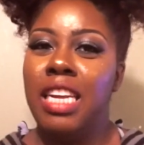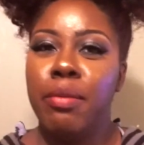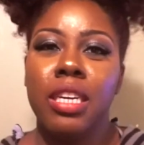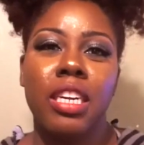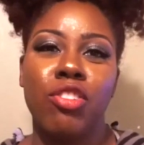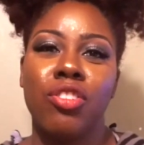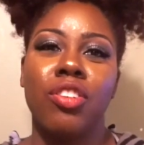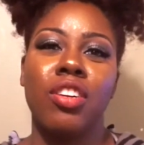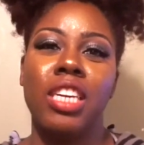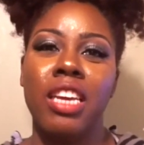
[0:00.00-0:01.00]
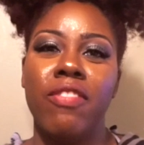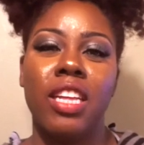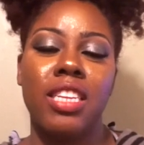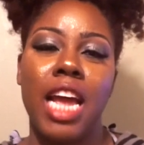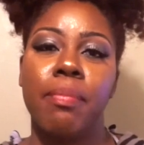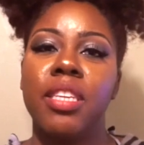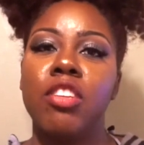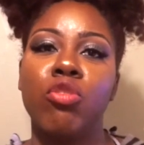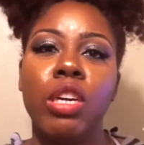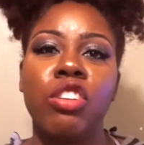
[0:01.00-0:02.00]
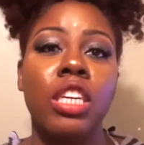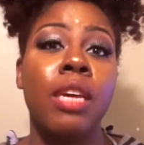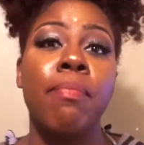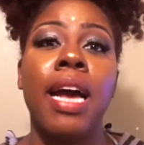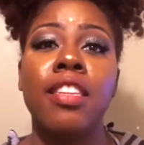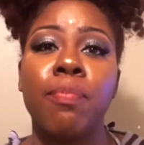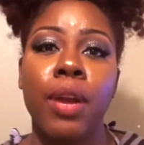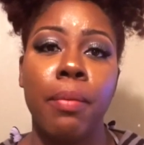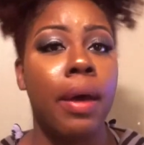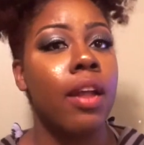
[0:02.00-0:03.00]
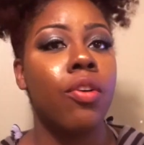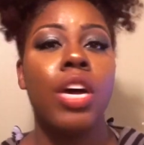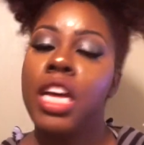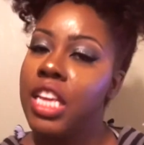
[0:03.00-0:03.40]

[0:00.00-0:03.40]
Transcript: deep conditioner leave-in type of situation in my spray bottle.